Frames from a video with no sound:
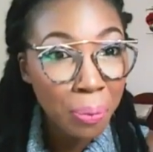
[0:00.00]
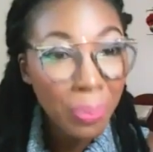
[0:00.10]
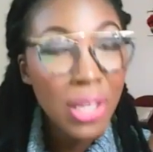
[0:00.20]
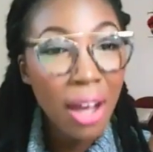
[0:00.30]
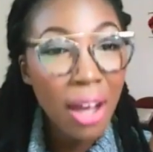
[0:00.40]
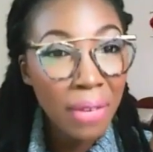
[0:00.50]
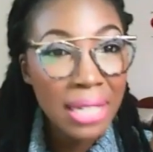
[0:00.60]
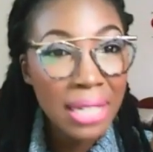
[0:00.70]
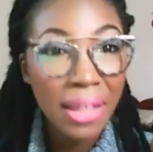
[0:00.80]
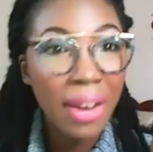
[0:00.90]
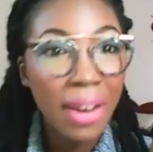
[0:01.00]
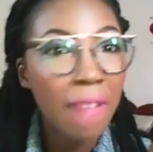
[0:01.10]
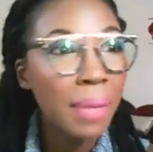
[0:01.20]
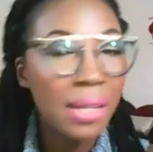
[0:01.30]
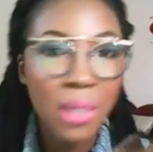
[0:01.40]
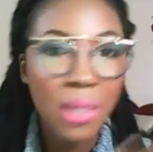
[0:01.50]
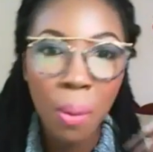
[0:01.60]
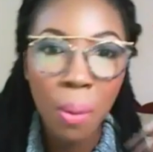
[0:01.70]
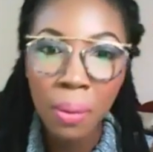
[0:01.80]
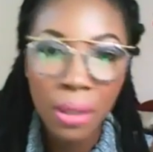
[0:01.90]
So obviously there have been
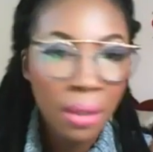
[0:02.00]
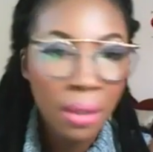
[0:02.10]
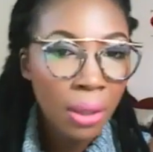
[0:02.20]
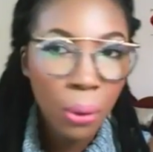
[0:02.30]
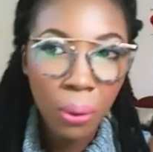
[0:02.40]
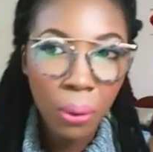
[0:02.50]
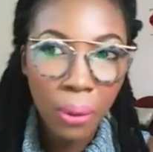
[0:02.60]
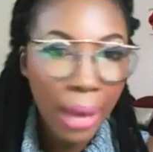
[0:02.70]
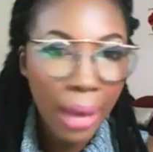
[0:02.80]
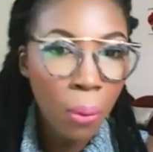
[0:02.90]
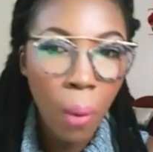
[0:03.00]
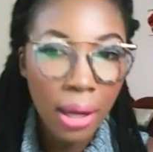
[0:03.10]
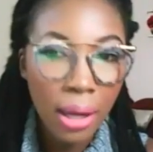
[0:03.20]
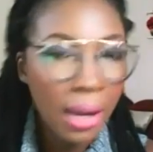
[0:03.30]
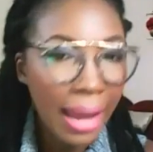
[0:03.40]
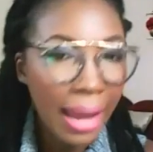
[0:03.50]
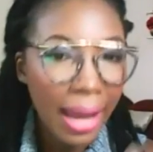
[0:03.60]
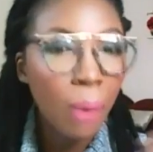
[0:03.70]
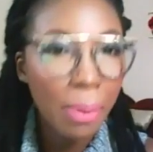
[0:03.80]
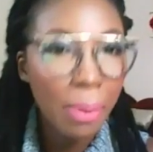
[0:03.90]
some, like what like a
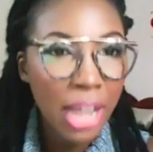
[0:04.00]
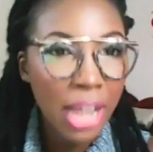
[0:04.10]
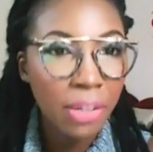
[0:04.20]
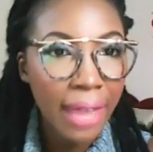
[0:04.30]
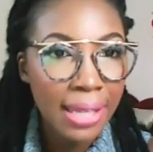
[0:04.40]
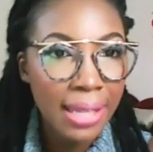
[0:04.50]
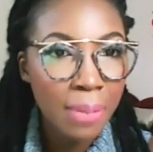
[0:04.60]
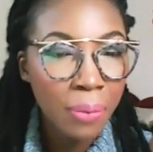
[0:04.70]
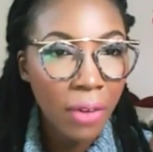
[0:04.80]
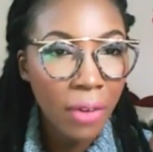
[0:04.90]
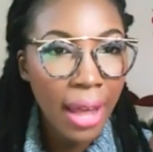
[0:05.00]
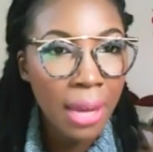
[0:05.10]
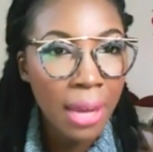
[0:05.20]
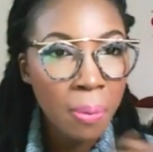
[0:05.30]
whiplash effect, right?